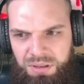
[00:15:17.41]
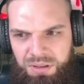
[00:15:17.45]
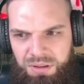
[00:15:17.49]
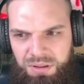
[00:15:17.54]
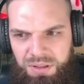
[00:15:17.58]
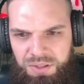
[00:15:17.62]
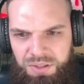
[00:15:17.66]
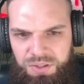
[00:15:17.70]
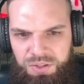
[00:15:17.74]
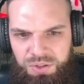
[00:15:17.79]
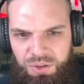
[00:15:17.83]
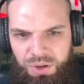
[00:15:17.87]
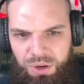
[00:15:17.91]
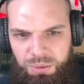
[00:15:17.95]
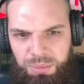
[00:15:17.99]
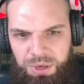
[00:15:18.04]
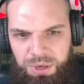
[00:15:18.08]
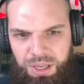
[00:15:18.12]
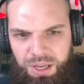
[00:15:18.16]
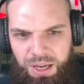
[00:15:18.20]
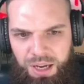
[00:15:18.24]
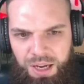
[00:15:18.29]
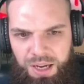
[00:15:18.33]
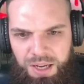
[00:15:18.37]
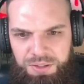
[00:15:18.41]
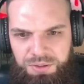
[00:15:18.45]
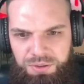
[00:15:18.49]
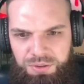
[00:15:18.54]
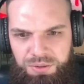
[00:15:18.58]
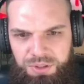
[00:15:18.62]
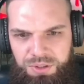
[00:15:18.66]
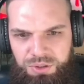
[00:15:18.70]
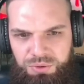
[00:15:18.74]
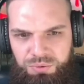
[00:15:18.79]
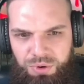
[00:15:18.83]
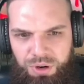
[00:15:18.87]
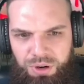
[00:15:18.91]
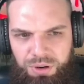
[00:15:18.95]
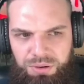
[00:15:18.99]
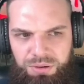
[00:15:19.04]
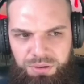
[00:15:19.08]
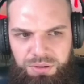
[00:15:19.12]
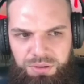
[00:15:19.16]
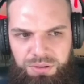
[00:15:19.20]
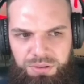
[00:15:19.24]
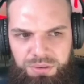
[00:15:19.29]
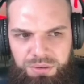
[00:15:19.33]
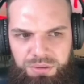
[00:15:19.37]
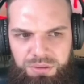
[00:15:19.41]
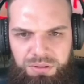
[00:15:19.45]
There's so many cars on this road.